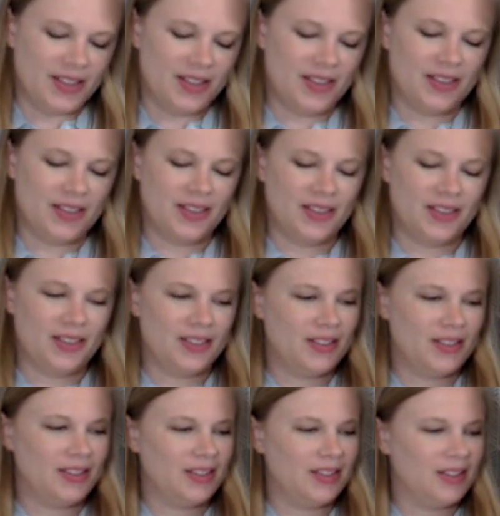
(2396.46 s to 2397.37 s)

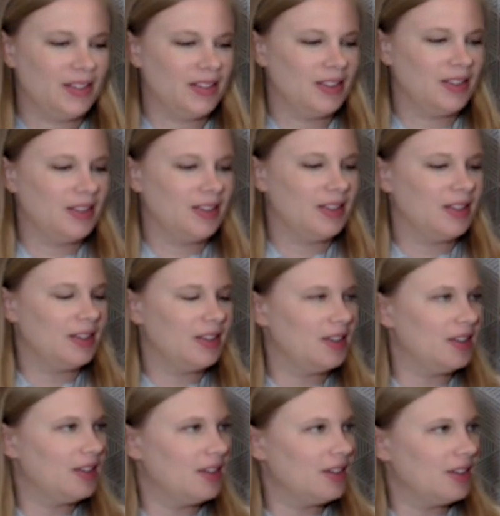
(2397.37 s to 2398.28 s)

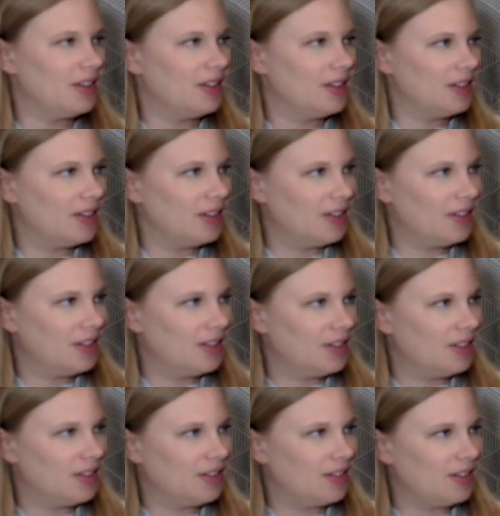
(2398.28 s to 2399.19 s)

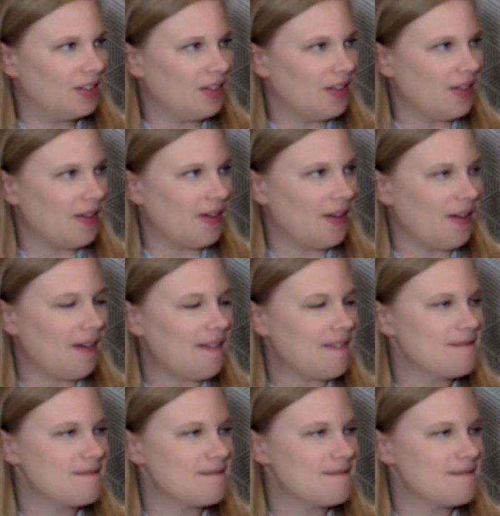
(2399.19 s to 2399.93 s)
This person isn't speaking.